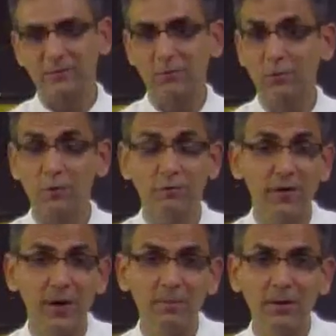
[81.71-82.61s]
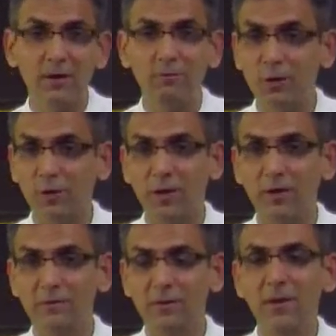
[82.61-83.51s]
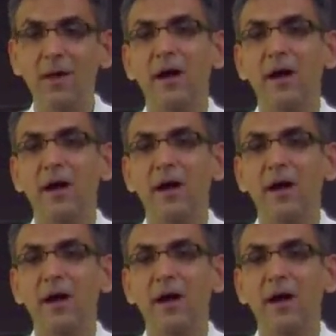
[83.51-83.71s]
for your family, with your kids.